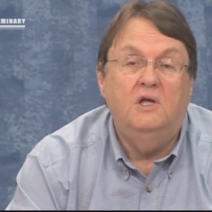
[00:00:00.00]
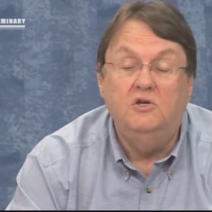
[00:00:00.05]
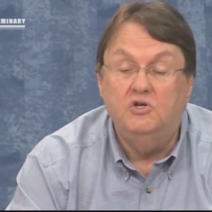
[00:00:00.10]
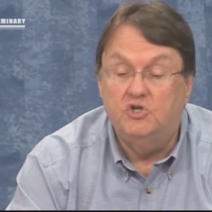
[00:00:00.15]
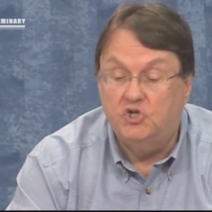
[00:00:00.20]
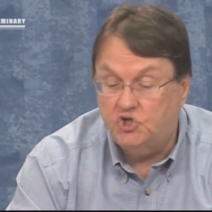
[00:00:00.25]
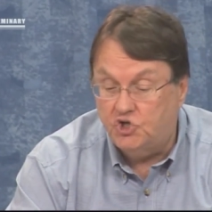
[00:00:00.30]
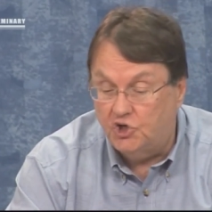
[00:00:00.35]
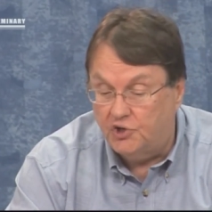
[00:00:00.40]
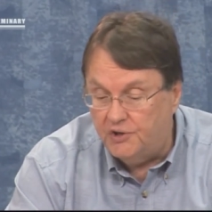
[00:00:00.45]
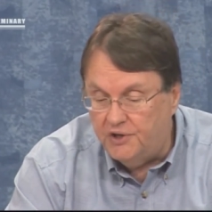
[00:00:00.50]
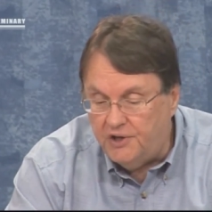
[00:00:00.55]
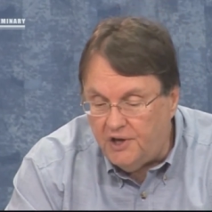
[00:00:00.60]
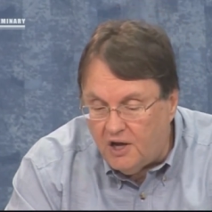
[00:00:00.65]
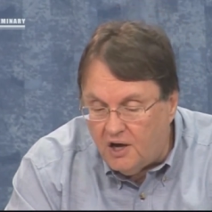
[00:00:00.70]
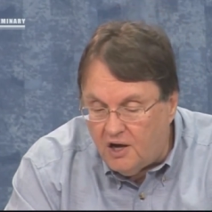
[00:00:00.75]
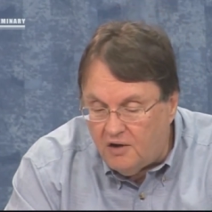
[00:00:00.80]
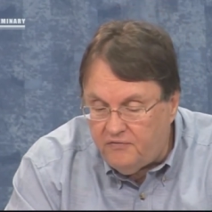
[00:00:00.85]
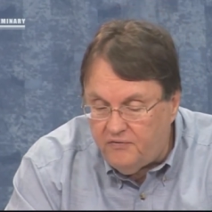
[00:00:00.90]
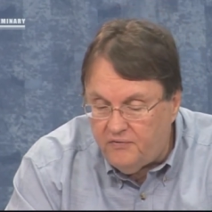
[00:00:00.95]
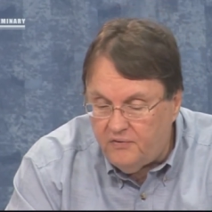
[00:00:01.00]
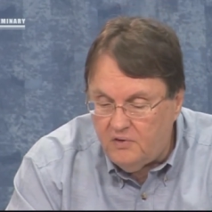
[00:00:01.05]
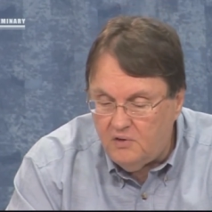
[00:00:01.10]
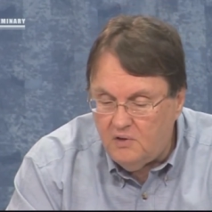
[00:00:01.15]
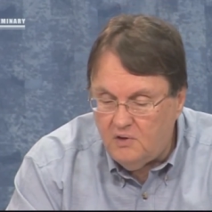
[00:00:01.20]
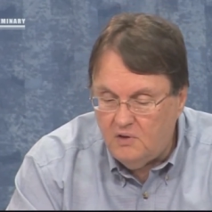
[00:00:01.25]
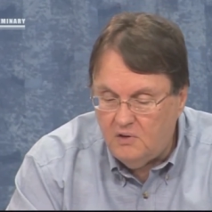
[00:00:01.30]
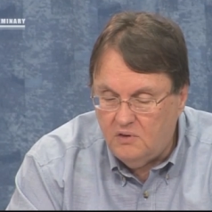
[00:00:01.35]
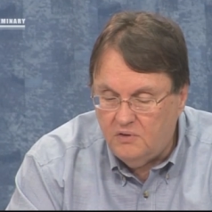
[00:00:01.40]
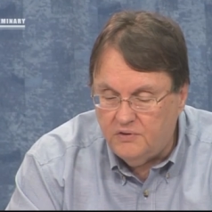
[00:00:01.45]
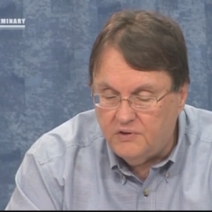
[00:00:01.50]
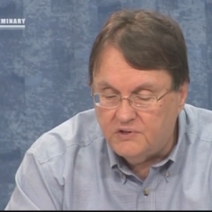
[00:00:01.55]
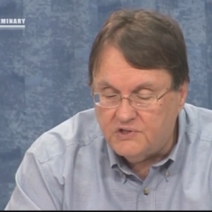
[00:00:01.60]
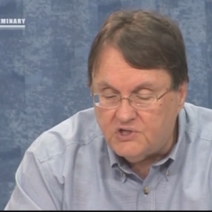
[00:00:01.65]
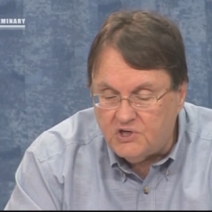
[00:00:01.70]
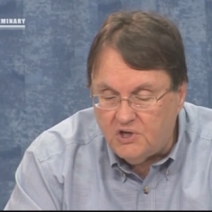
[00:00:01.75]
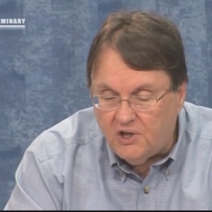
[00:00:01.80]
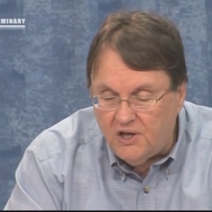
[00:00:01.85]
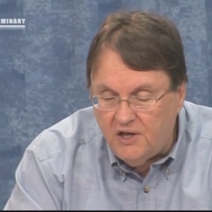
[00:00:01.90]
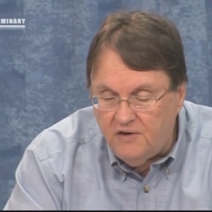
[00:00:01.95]
And sure enough, the
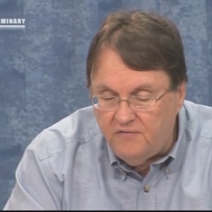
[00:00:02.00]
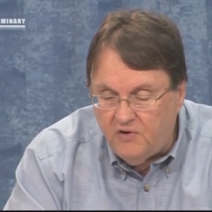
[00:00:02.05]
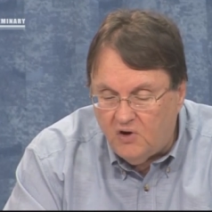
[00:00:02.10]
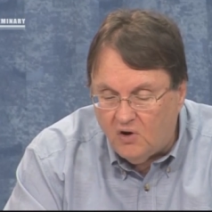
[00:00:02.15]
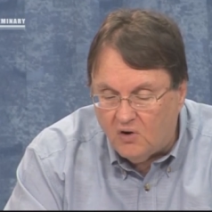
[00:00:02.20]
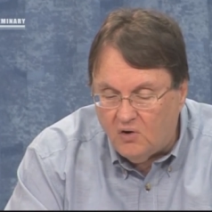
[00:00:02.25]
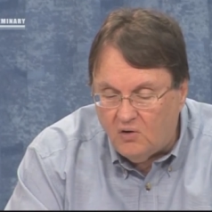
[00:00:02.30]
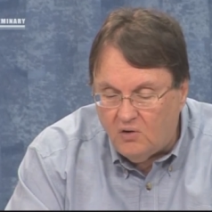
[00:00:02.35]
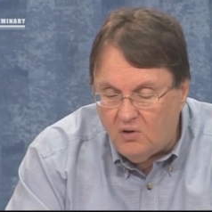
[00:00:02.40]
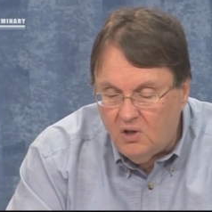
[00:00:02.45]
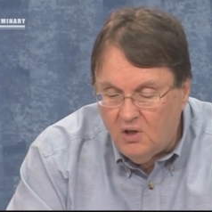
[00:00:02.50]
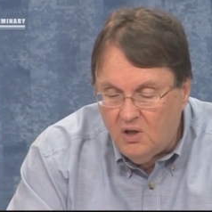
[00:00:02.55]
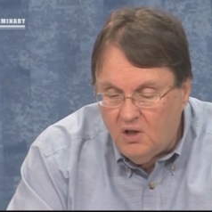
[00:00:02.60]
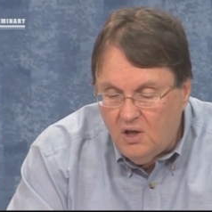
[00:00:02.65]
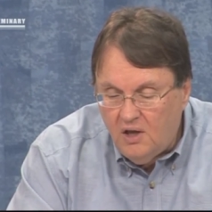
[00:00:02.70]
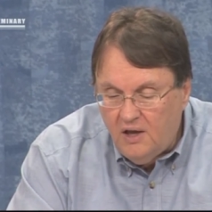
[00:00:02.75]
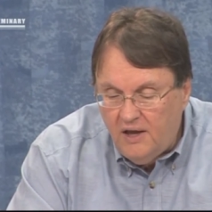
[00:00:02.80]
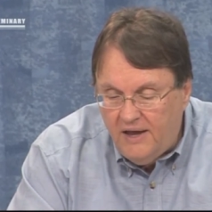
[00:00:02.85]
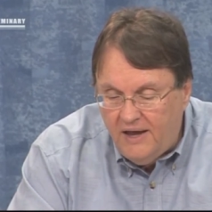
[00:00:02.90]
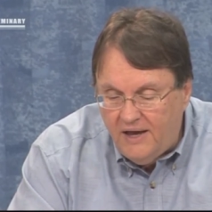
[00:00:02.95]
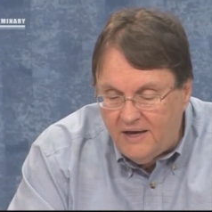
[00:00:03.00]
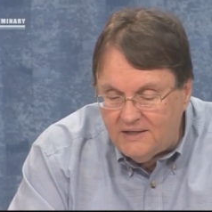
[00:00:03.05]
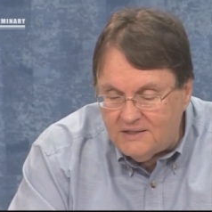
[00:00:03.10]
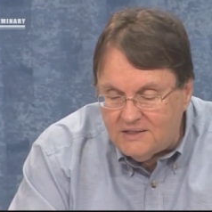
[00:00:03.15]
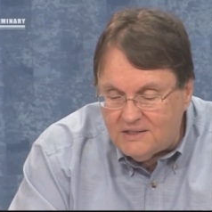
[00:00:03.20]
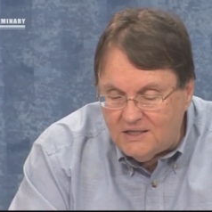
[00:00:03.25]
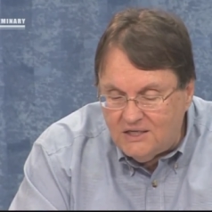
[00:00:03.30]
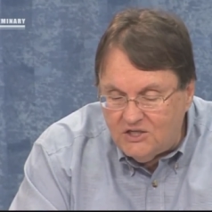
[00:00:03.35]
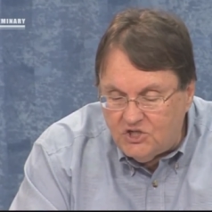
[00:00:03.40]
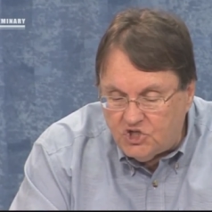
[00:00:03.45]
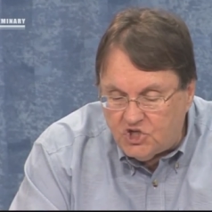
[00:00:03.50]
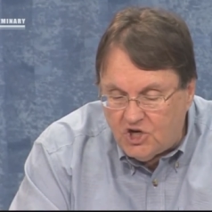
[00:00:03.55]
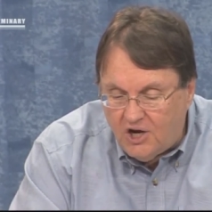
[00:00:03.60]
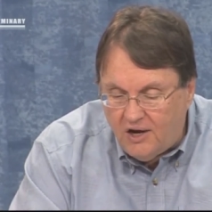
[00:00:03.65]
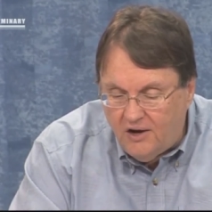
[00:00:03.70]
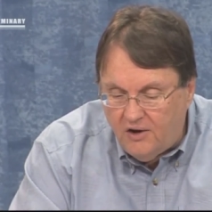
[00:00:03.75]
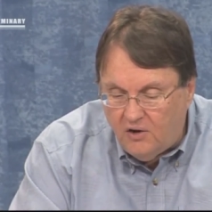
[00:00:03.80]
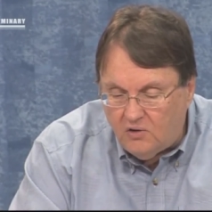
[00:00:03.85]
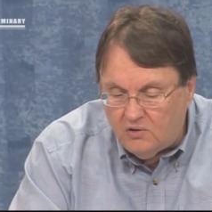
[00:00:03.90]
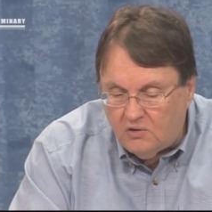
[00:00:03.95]
slave girl has a
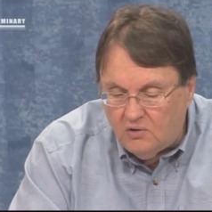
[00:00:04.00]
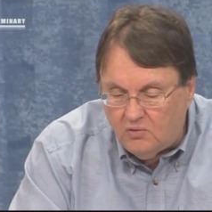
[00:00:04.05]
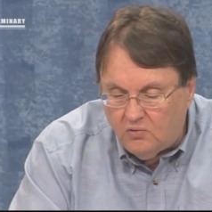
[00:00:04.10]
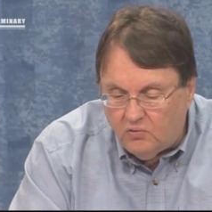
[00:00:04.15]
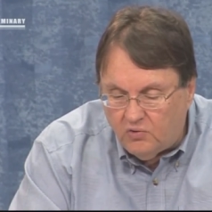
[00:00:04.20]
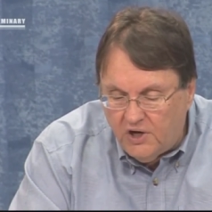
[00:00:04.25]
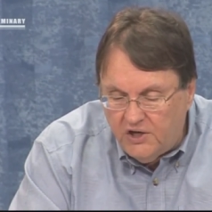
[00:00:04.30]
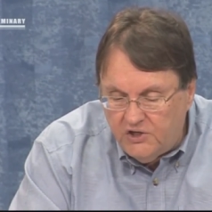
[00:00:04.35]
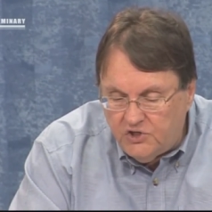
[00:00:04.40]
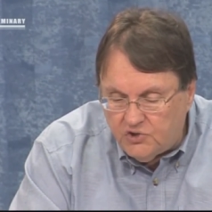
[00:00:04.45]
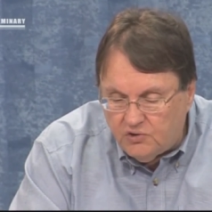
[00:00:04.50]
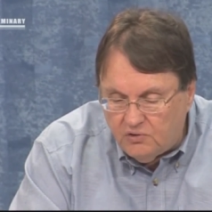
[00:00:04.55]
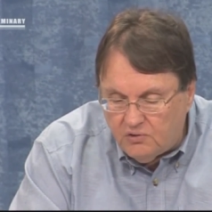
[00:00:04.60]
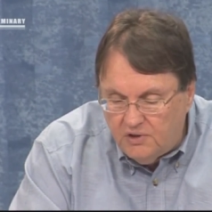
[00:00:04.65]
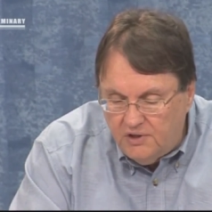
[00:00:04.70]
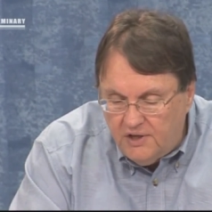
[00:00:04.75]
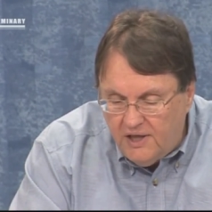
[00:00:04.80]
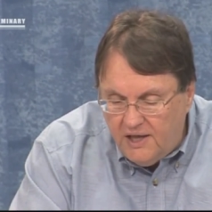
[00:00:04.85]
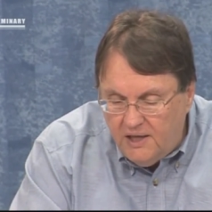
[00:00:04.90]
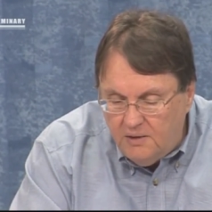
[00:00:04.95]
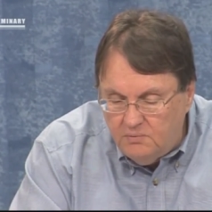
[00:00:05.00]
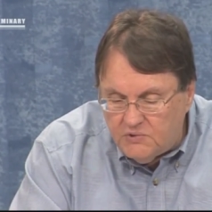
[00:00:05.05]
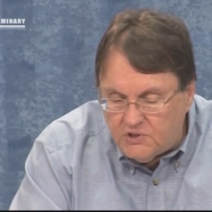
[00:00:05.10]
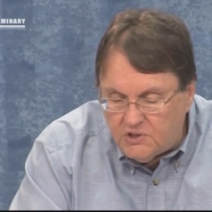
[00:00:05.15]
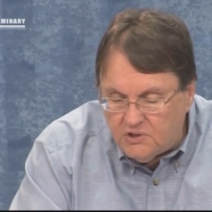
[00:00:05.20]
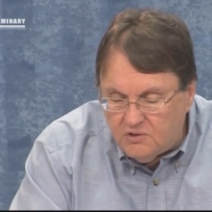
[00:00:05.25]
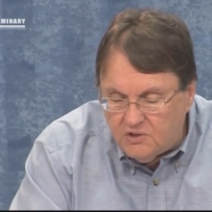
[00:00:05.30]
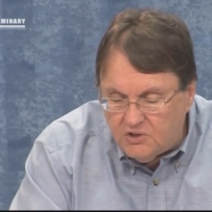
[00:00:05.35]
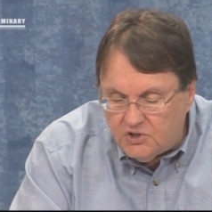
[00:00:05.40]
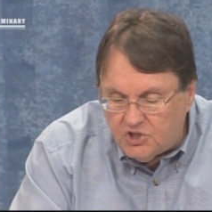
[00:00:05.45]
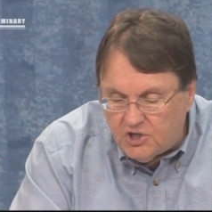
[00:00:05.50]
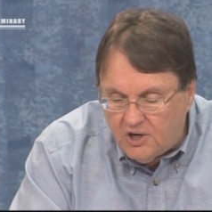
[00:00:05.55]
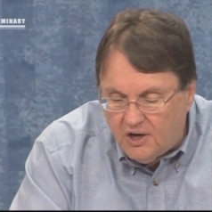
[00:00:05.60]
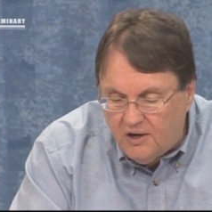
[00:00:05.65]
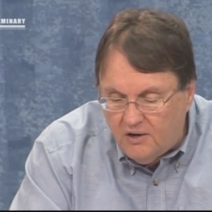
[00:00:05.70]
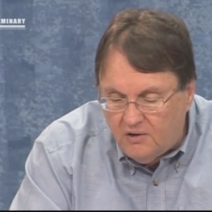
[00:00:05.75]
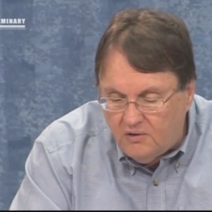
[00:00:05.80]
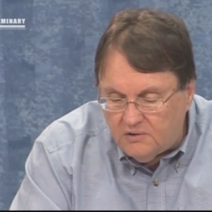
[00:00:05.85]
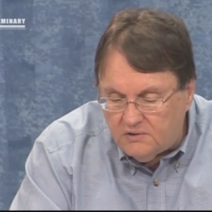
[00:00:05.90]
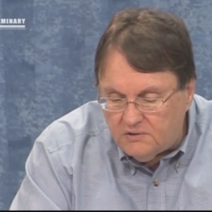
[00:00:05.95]
child. Rachel names the
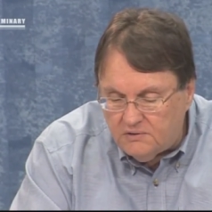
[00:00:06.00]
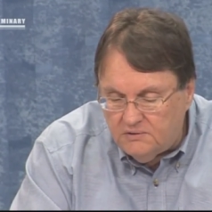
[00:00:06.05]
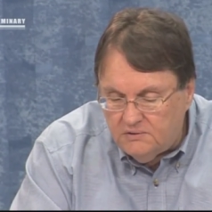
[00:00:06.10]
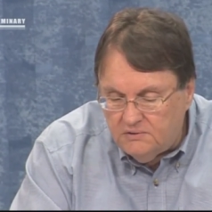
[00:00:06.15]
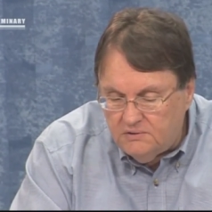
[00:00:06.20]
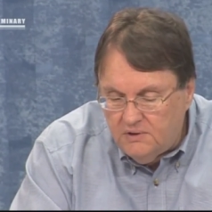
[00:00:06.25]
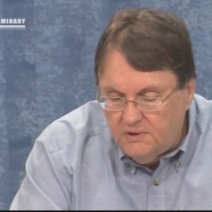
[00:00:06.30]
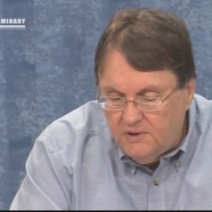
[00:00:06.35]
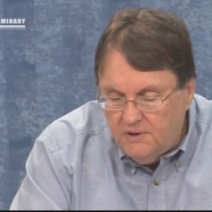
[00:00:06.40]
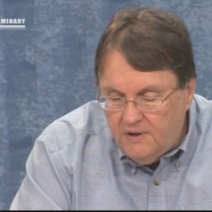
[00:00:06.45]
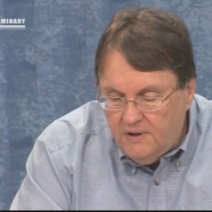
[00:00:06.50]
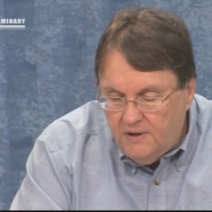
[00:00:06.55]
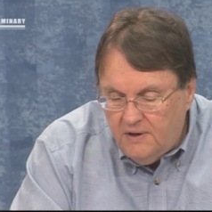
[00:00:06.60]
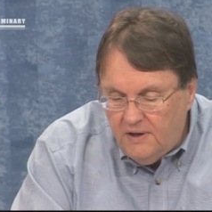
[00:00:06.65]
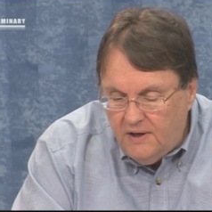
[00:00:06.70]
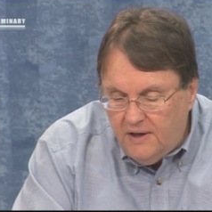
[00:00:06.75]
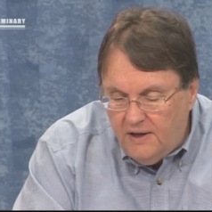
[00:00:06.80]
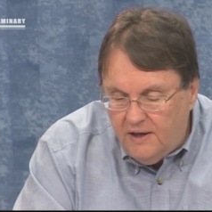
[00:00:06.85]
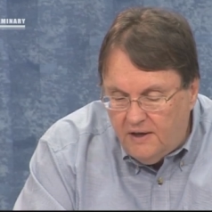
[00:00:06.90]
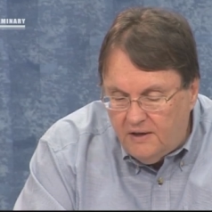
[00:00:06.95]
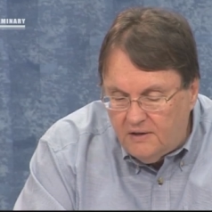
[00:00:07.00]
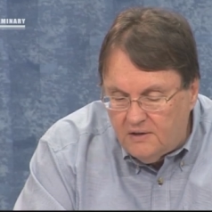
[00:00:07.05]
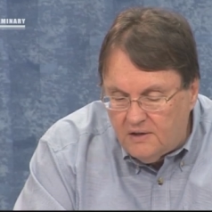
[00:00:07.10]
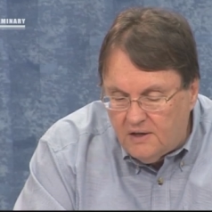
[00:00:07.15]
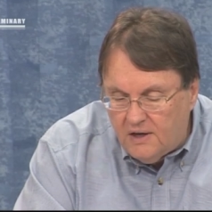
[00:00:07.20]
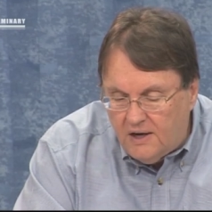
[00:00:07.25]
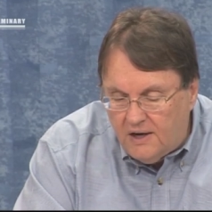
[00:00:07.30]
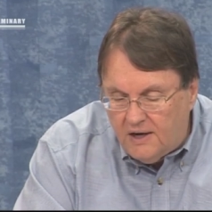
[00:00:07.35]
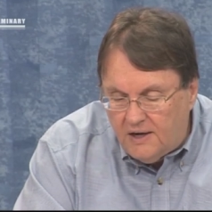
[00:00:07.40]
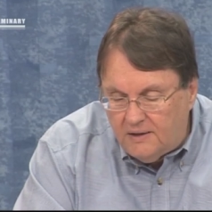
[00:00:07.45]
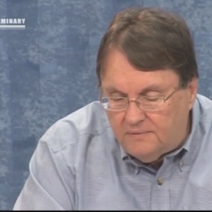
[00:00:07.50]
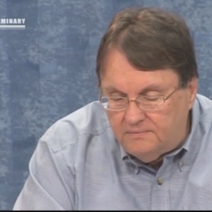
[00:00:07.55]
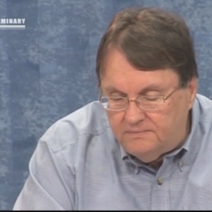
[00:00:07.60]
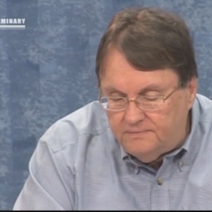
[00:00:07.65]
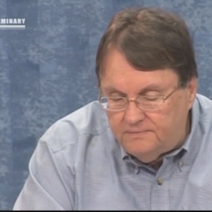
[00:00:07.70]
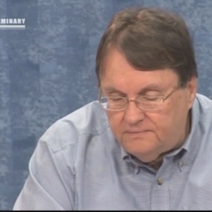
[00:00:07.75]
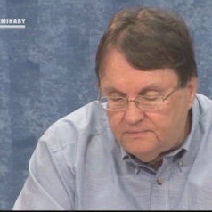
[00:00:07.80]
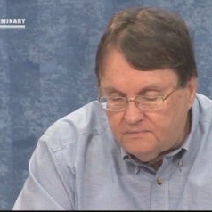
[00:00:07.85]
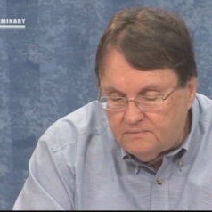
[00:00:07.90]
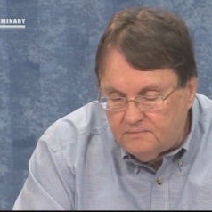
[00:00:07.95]
child, and
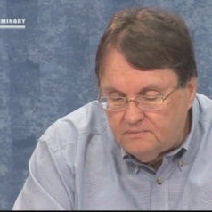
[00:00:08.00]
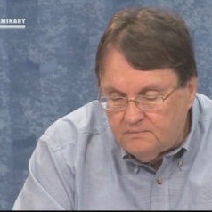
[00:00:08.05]
um,